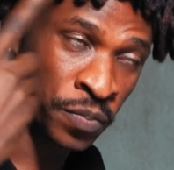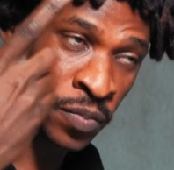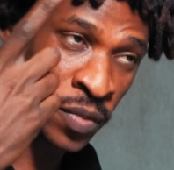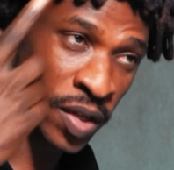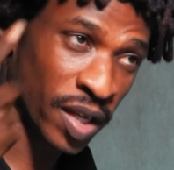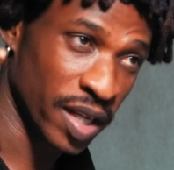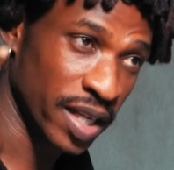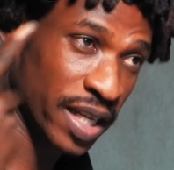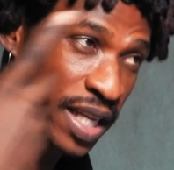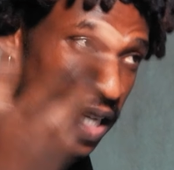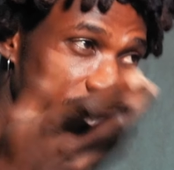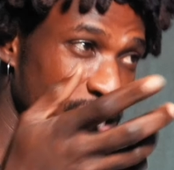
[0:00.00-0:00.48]

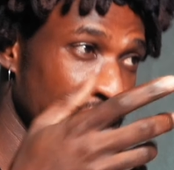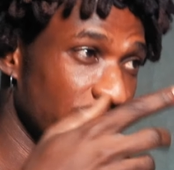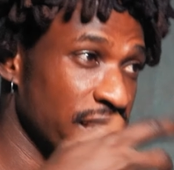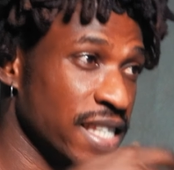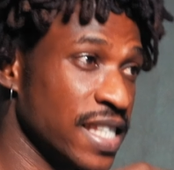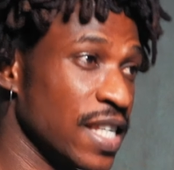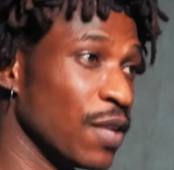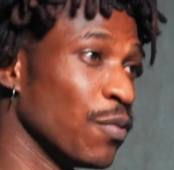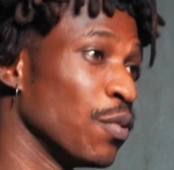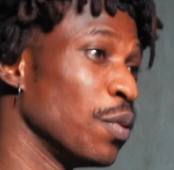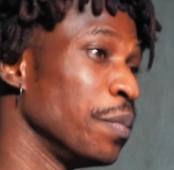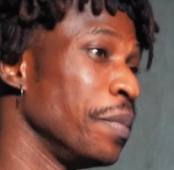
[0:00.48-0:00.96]

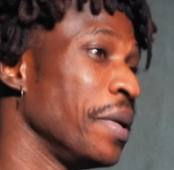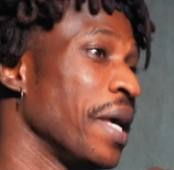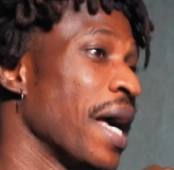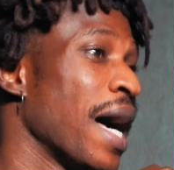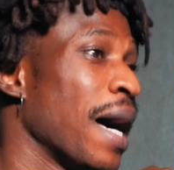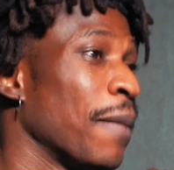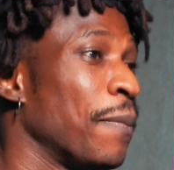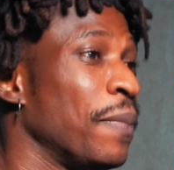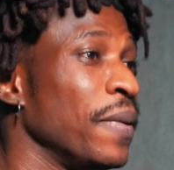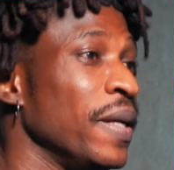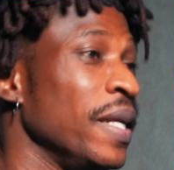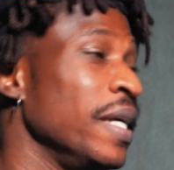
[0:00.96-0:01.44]
latency will be
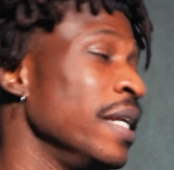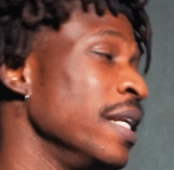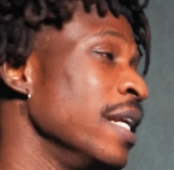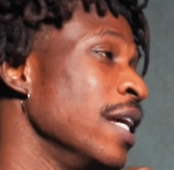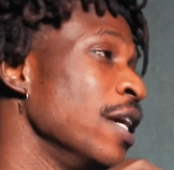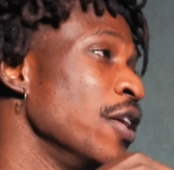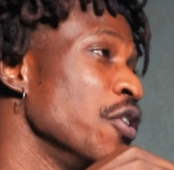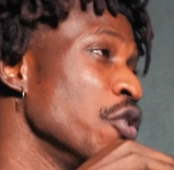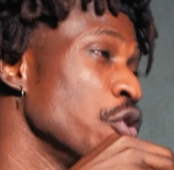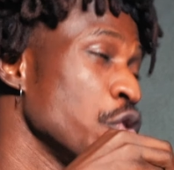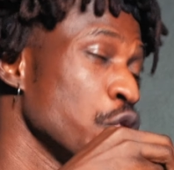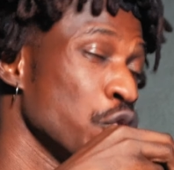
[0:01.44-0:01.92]
happening.
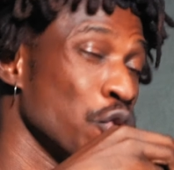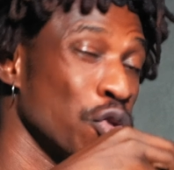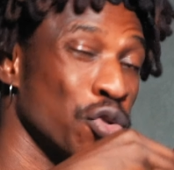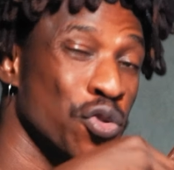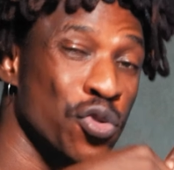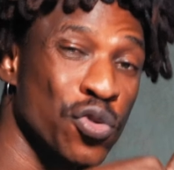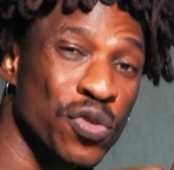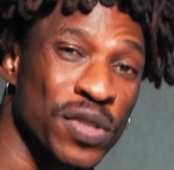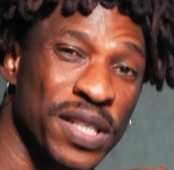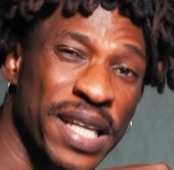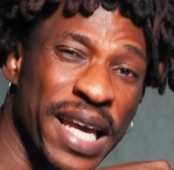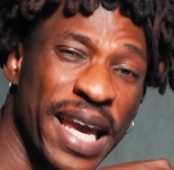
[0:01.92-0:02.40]
So
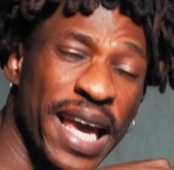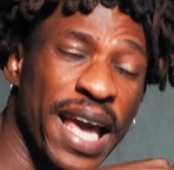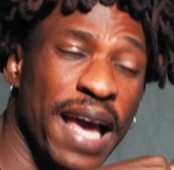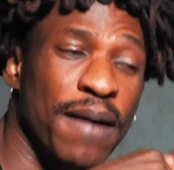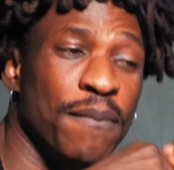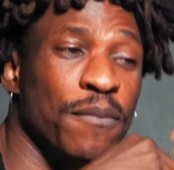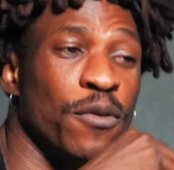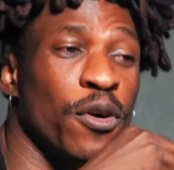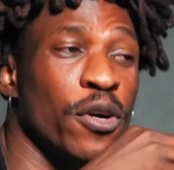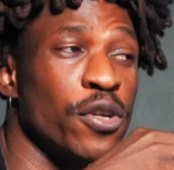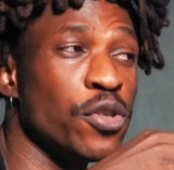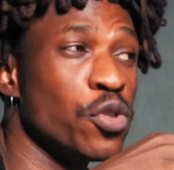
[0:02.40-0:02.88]
today
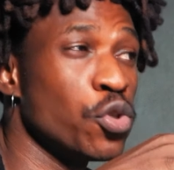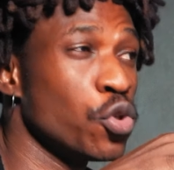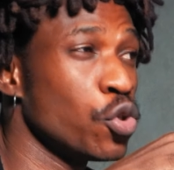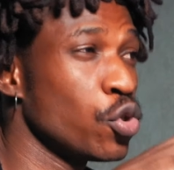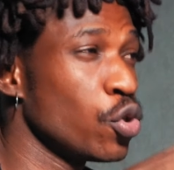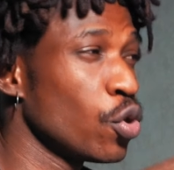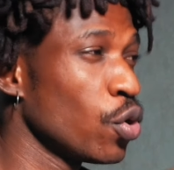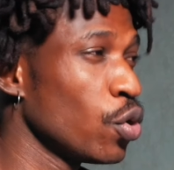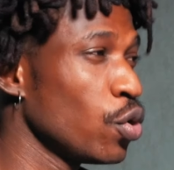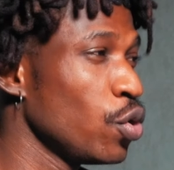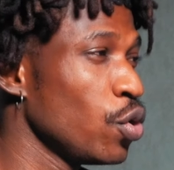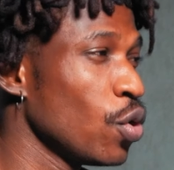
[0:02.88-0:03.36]
I'm going to
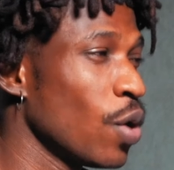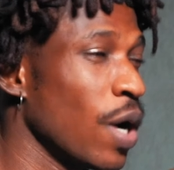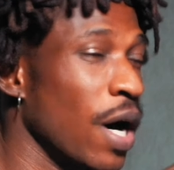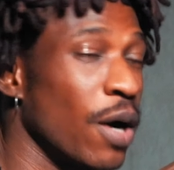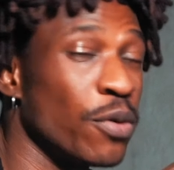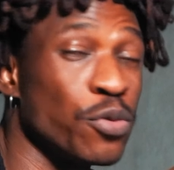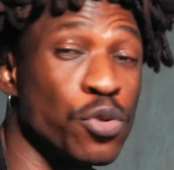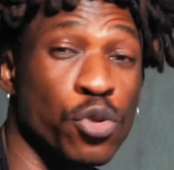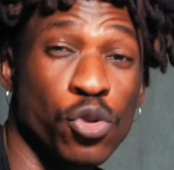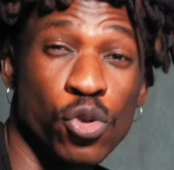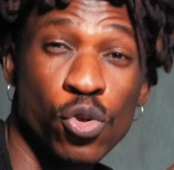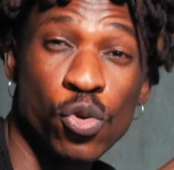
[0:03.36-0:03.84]
show you how
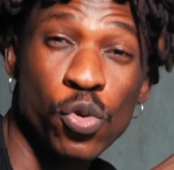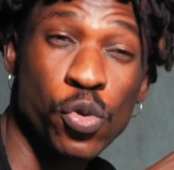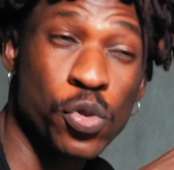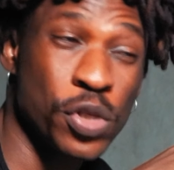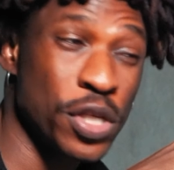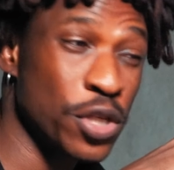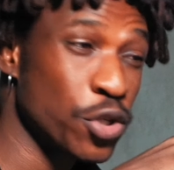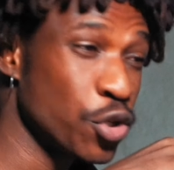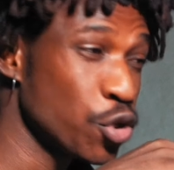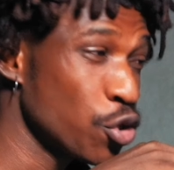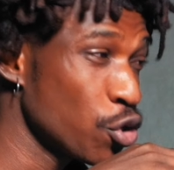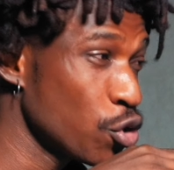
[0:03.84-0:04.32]
to use
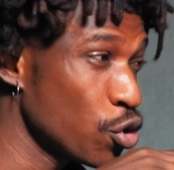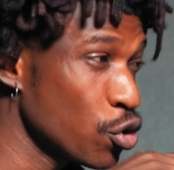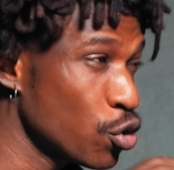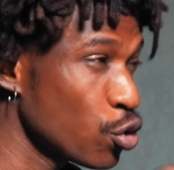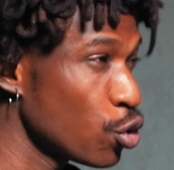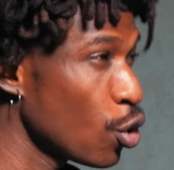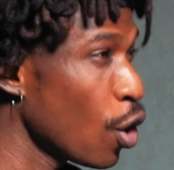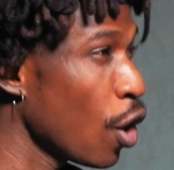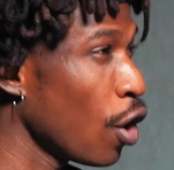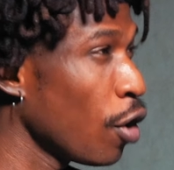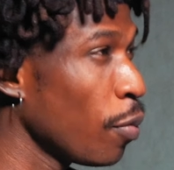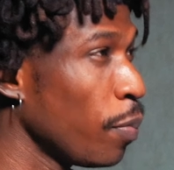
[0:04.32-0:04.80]
a
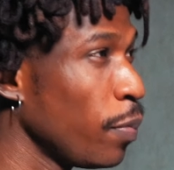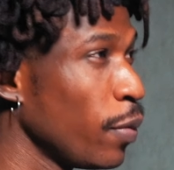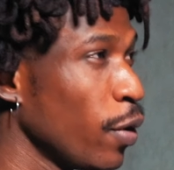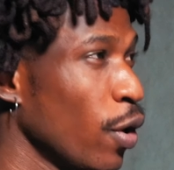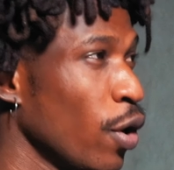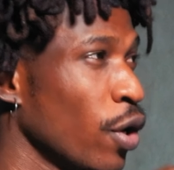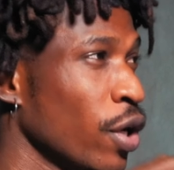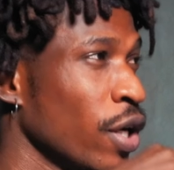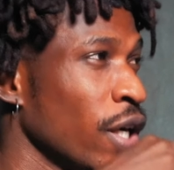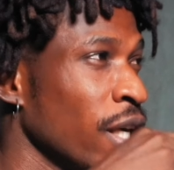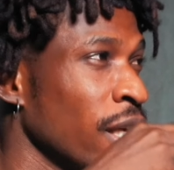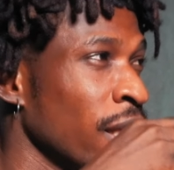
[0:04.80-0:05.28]
stock
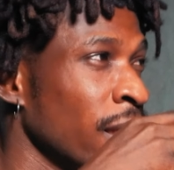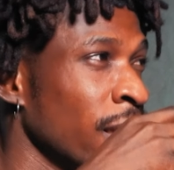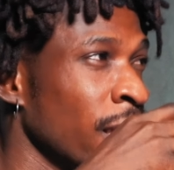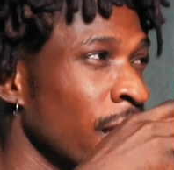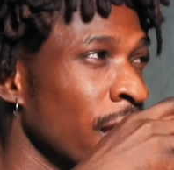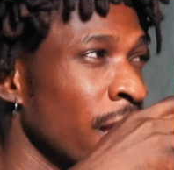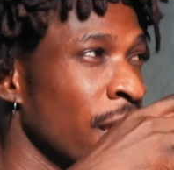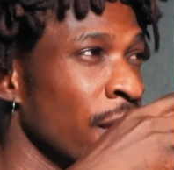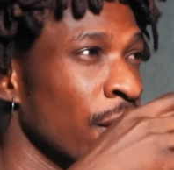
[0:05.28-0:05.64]
plugin